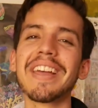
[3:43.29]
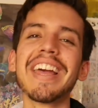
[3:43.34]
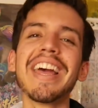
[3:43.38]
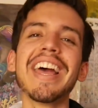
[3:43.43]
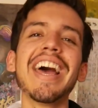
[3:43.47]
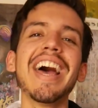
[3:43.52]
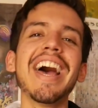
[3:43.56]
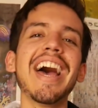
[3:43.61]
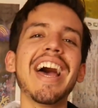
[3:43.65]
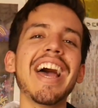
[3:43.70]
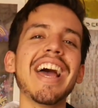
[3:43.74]

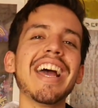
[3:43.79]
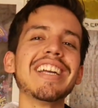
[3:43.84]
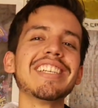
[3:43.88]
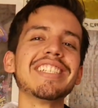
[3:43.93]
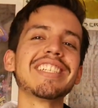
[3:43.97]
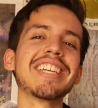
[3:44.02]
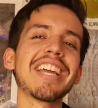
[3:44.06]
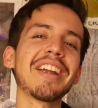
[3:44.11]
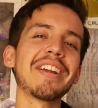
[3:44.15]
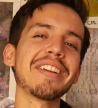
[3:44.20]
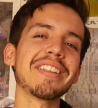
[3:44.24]
and
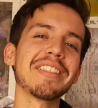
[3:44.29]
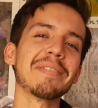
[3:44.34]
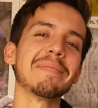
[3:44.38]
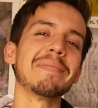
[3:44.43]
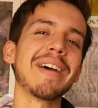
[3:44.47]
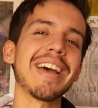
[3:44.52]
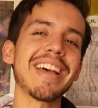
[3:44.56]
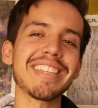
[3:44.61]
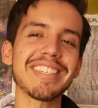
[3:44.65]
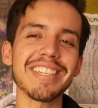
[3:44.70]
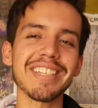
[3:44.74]
sharing the
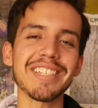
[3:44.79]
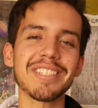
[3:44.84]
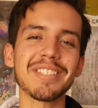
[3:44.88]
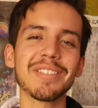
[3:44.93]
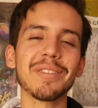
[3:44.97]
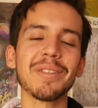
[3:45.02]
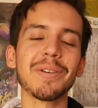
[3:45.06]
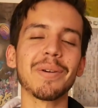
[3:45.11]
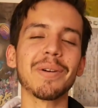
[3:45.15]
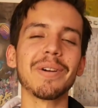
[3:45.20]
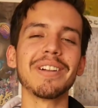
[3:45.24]
message
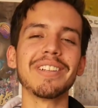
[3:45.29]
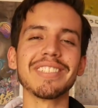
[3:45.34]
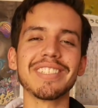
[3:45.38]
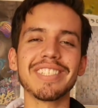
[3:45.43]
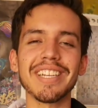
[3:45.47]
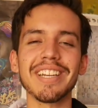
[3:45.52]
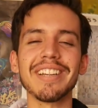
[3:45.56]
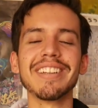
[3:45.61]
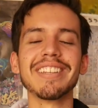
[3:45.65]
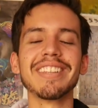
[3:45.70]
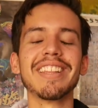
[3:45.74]
to the world
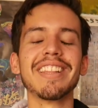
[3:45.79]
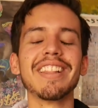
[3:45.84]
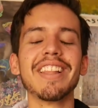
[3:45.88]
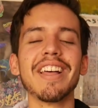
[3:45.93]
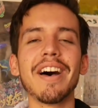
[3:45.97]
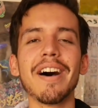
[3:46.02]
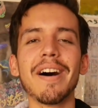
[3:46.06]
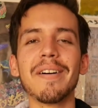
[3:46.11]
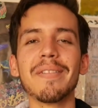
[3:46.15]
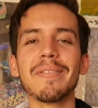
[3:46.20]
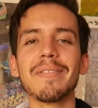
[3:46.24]
sharing the
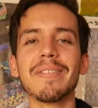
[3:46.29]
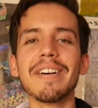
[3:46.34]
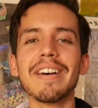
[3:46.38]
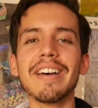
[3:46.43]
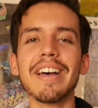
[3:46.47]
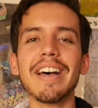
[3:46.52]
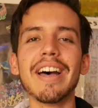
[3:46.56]
love